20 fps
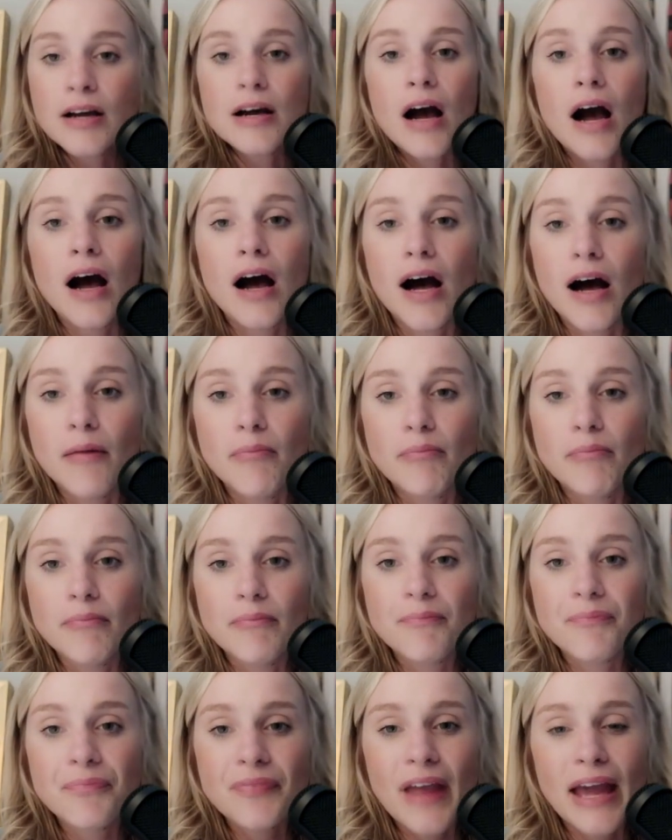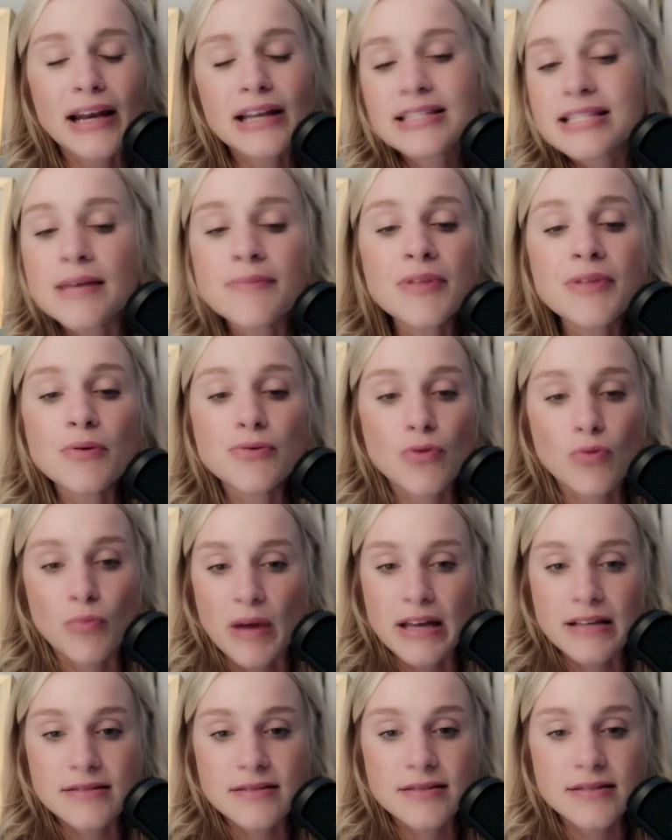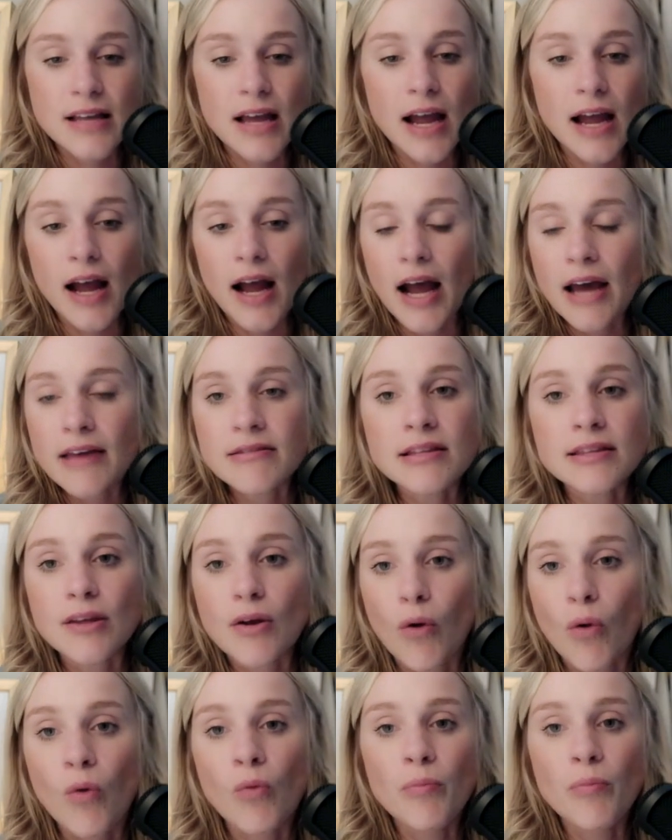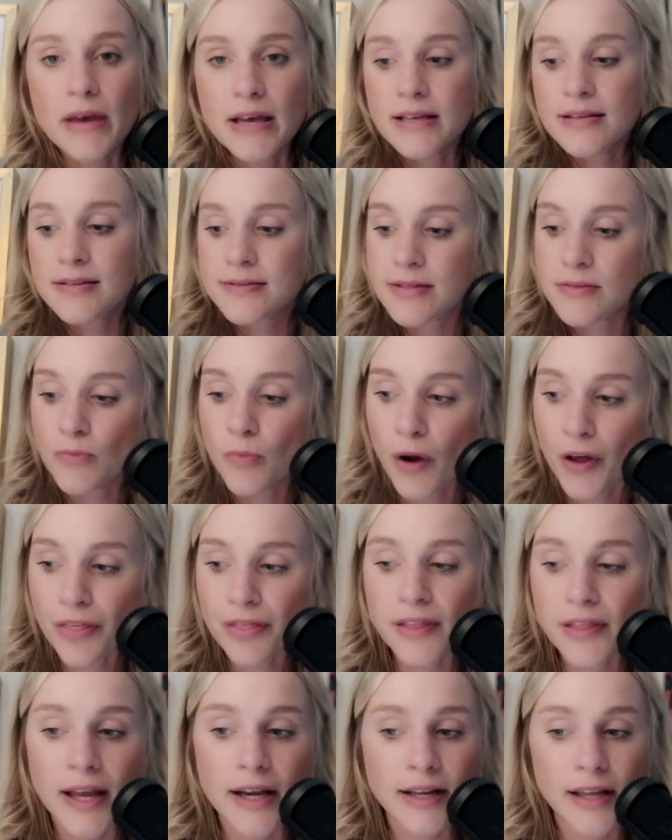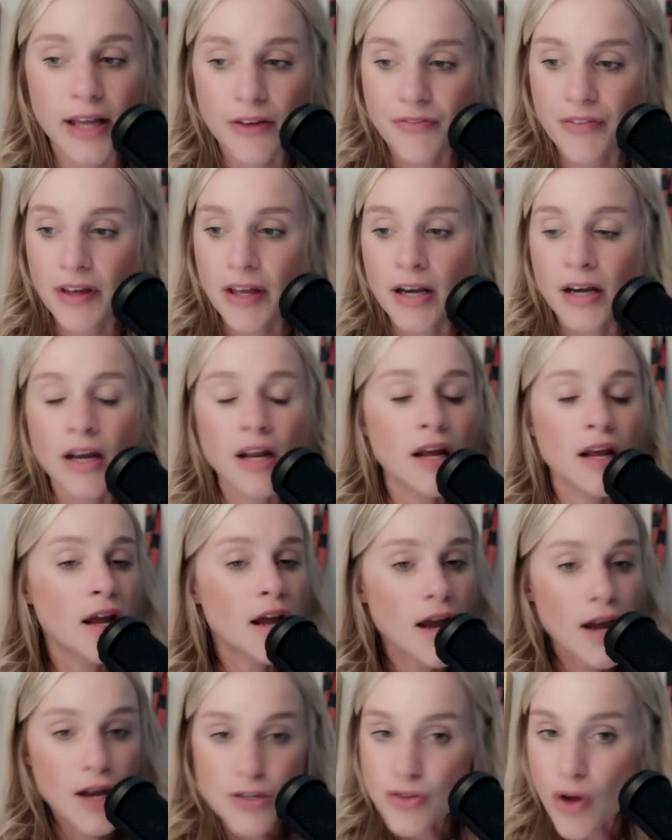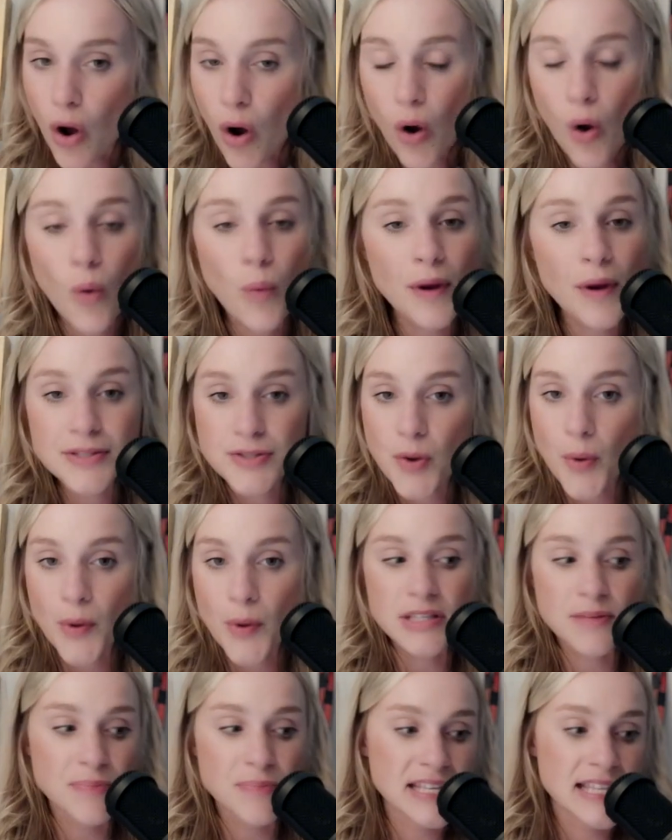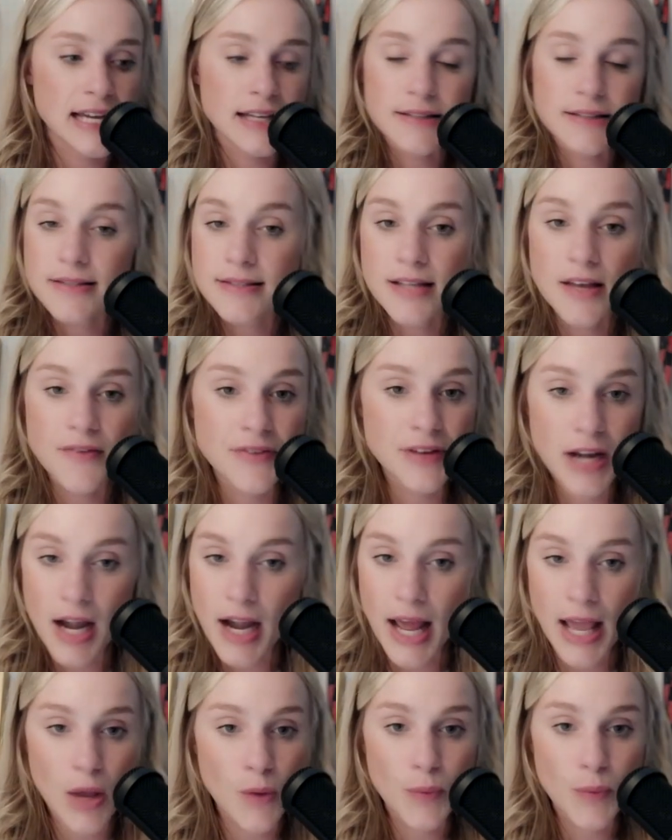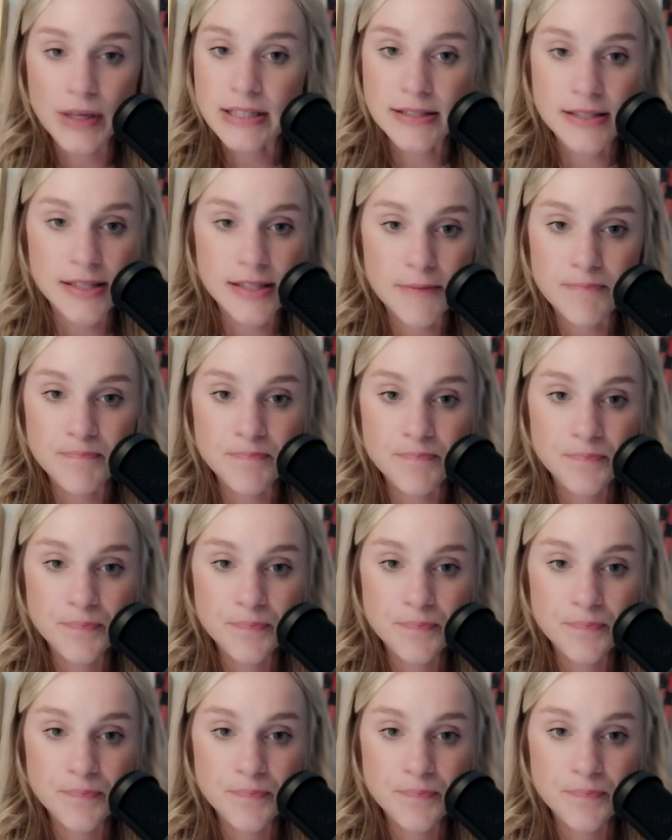Um, and the same thing with Ole Miss. I think that Ole Miss with Lane Kiffin is always going to be that 7 and 8 win team.